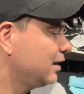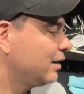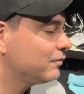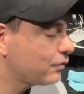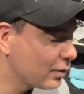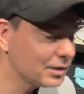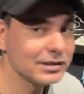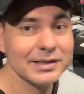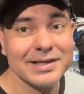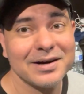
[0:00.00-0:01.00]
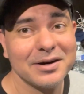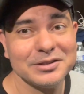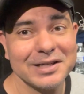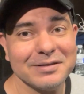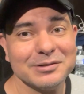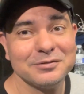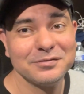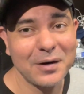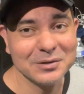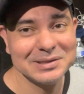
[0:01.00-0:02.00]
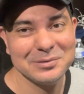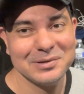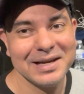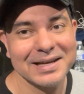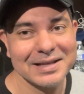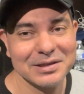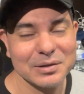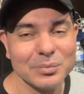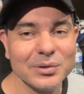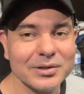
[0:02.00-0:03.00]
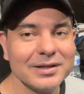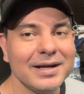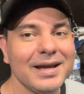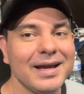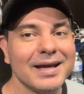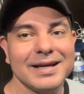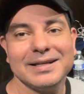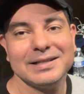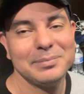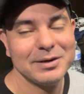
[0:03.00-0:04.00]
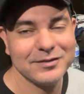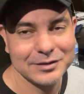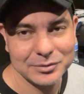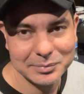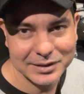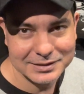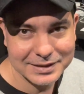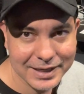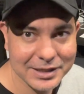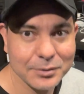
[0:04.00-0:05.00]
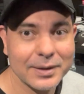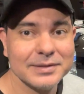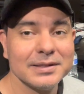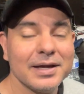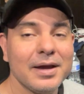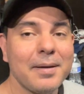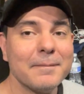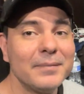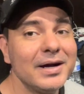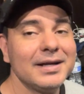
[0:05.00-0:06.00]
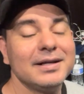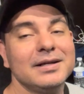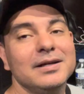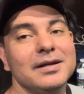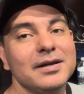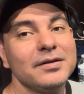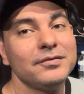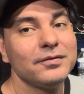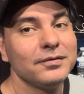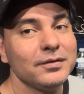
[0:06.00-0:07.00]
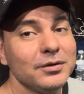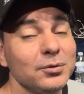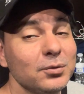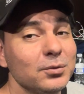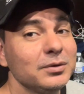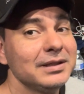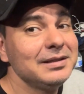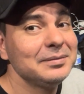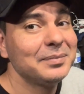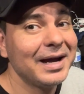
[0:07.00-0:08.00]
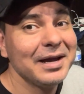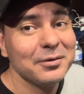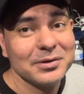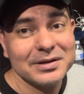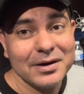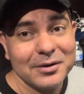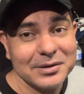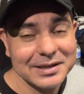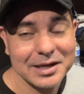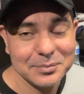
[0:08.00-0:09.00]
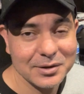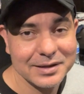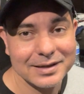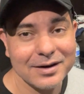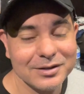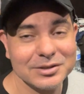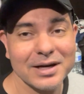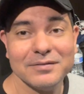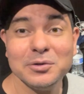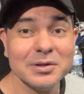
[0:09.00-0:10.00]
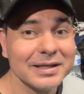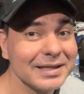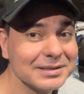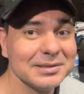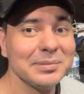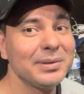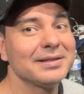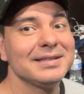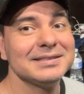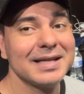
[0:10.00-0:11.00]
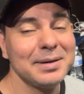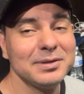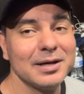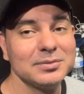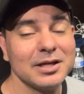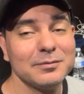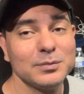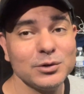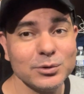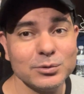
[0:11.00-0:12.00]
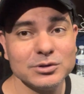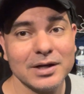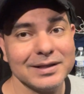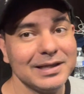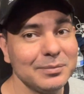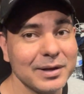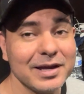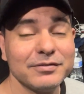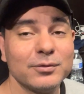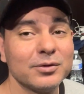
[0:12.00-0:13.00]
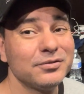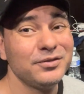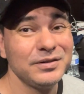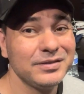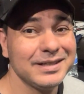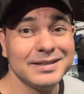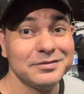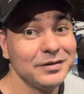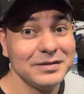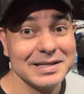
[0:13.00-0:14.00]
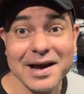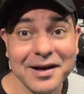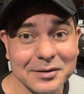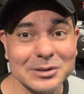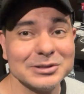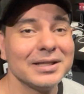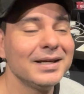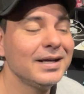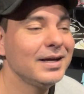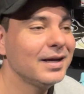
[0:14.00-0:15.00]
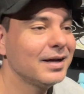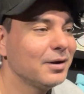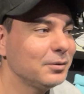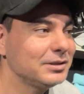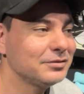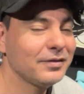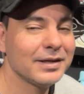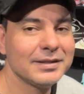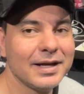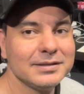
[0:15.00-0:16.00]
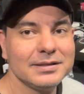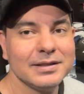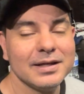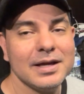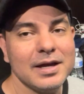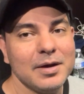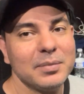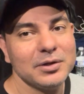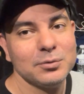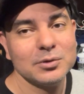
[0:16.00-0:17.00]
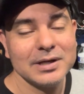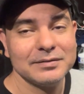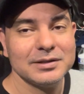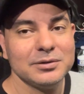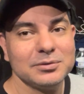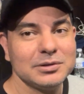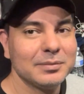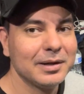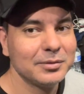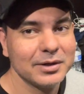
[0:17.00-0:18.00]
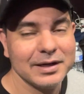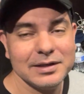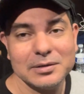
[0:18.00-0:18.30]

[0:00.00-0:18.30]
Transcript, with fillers: Unfortunately, that hard drive was faulty when I got the computer, and I ended up having to replace it anyways. But if you didn't buy it with an already upgraded hard drive, you can easily pick these laptops up used on eBay for 50 $50, uh, which is fantastic. But you will have to do some upgrading.